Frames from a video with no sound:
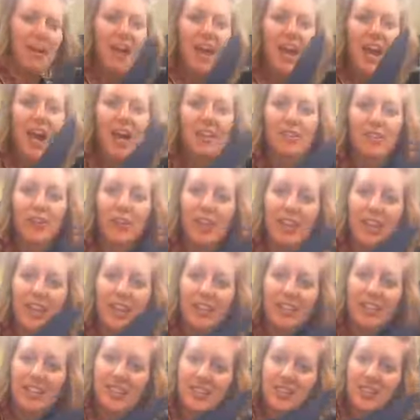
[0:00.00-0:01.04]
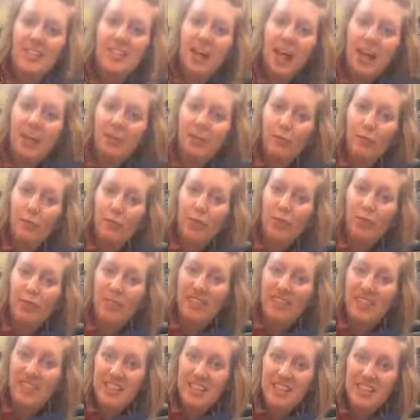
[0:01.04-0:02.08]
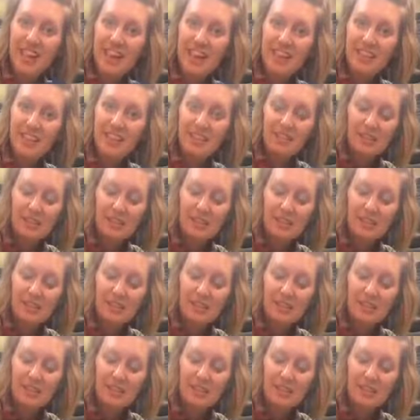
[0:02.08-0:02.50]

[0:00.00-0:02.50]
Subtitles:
and you're going to get this knife when you get the set,